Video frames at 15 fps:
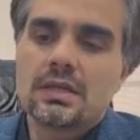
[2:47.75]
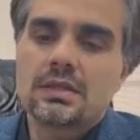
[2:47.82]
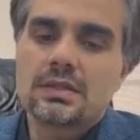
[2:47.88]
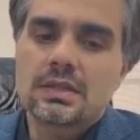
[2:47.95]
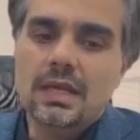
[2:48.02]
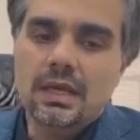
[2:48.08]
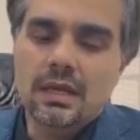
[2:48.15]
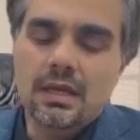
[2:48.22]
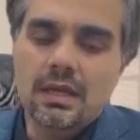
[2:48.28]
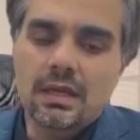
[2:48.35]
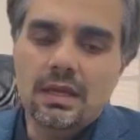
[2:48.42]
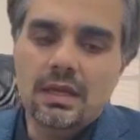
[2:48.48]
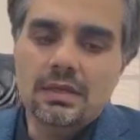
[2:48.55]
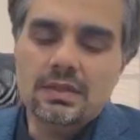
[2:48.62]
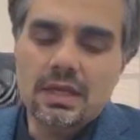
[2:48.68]

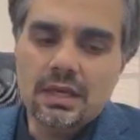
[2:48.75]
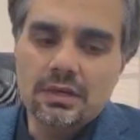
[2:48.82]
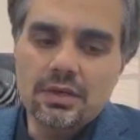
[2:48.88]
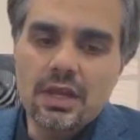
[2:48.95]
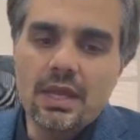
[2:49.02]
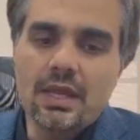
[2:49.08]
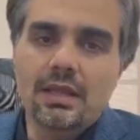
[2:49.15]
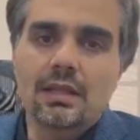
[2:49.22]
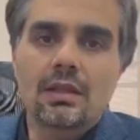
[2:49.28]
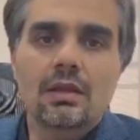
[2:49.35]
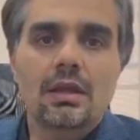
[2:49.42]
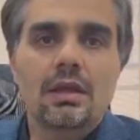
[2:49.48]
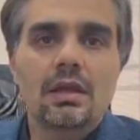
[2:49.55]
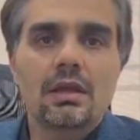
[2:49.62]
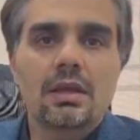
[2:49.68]
secondary health
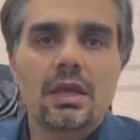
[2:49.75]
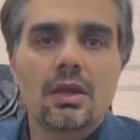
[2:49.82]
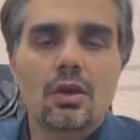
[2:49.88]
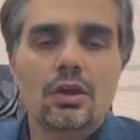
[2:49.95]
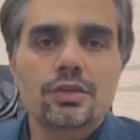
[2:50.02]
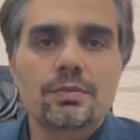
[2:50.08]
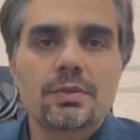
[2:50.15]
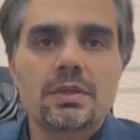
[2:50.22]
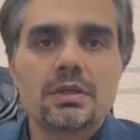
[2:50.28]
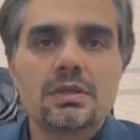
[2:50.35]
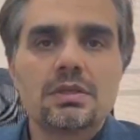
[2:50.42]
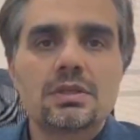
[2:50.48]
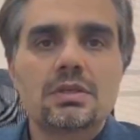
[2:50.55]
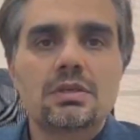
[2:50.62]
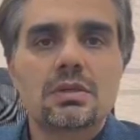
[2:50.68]
care
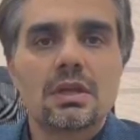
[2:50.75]
hospitals,